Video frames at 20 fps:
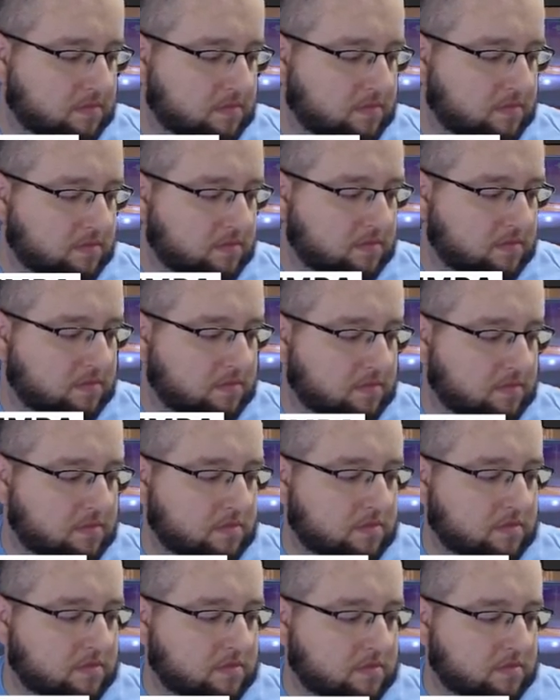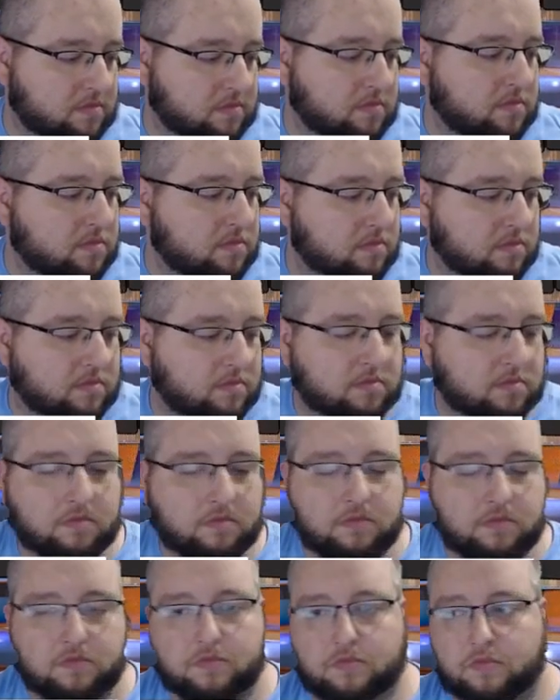
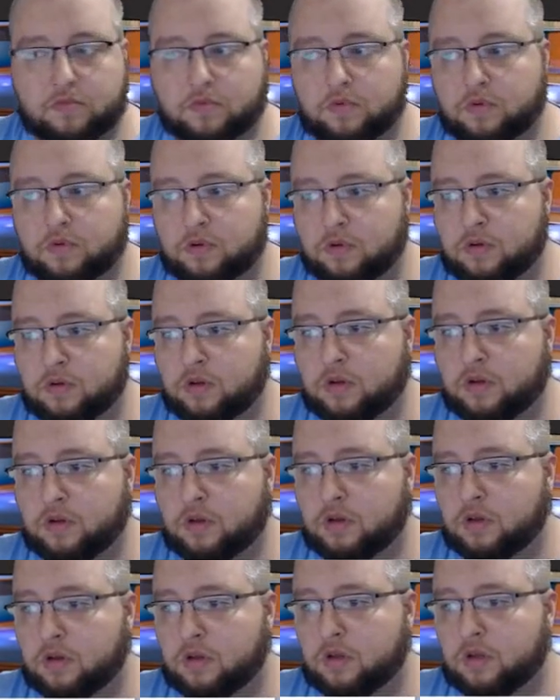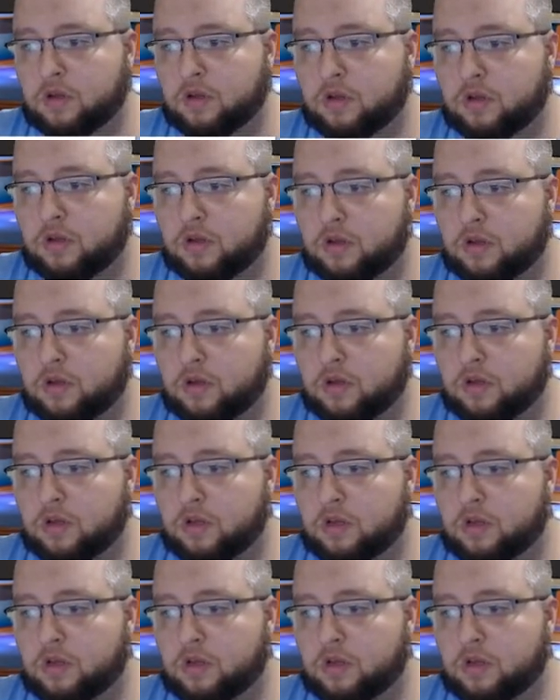(not speaking)